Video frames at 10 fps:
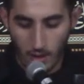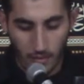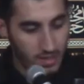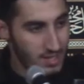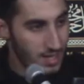
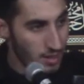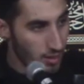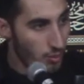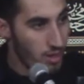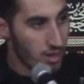Obviously,
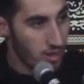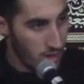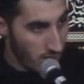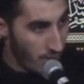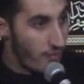
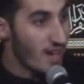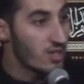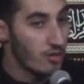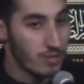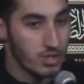with the
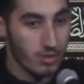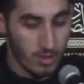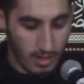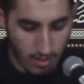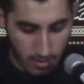factor of maturity.